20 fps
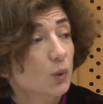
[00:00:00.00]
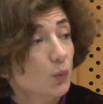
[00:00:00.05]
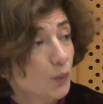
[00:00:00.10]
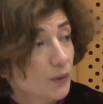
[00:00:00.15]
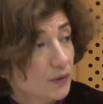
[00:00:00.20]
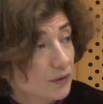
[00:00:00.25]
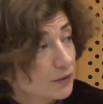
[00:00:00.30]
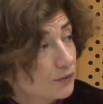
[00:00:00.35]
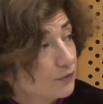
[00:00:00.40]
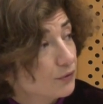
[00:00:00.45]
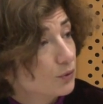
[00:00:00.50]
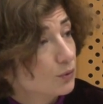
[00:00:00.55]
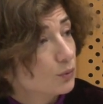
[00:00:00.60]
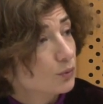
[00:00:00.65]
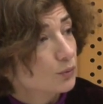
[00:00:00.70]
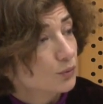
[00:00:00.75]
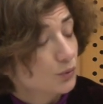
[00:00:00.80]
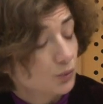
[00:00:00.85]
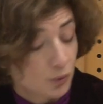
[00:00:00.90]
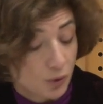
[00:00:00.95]
with the
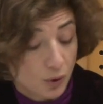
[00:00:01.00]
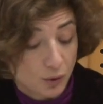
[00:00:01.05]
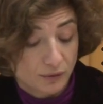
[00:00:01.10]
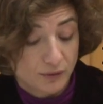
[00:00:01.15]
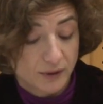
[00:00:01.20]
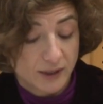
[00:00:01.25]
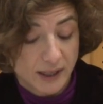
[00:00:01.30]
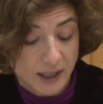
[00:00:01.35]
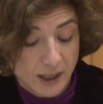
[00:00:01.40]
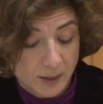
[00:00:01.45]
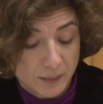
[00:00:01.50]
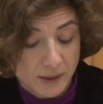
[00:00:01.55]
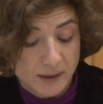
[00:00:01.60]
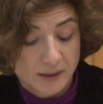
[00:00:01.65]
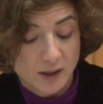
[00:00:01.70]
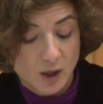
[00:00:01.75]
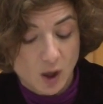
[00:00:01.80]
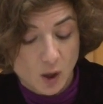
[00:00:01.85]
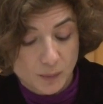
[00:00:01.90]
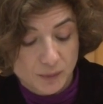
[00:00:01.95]
view to
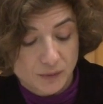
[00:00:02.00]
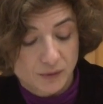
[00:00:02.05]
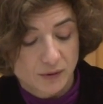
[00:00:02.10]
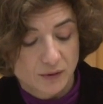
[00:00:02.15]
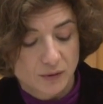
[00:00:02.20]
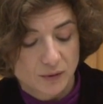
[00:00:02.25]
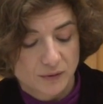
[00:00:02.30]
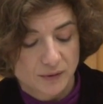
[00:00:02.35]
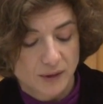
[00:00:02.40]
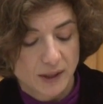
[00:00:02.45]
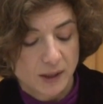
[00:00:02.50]
overcoming the obstacles